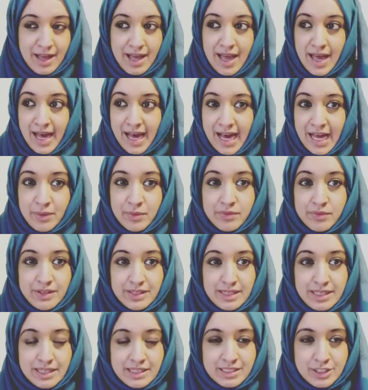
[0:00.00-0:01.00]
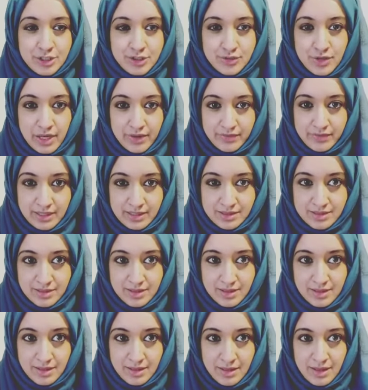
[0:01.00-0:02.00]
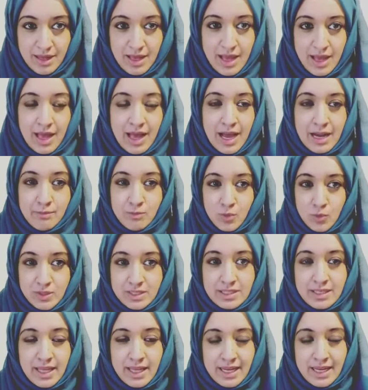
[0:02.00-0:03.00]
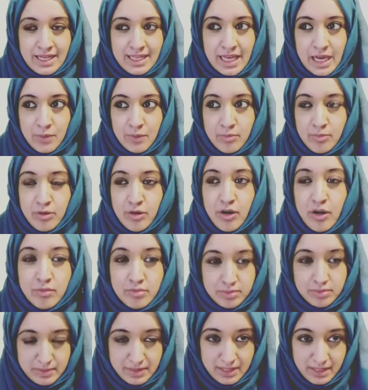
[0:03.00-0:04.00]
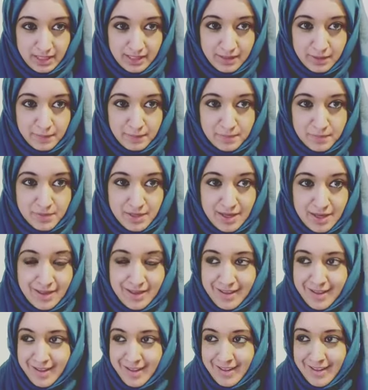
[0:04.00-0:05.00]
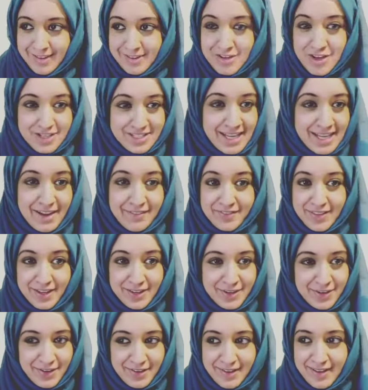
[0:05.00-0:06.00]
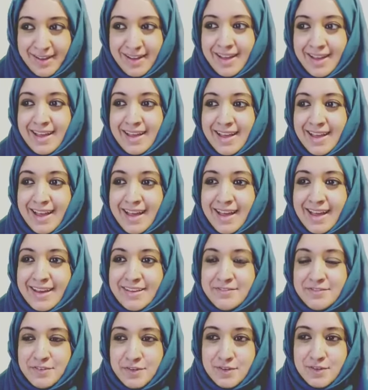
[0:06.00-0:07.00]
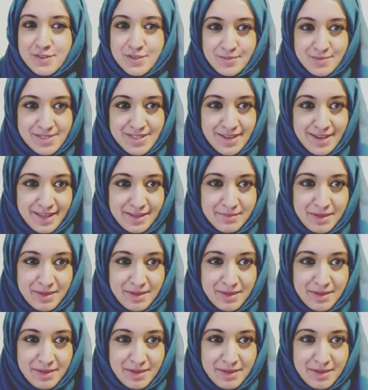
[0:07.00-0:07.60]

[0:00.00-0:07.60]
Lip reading: I would feel guilty driving it. And most likely, I would probably not have that car for some time.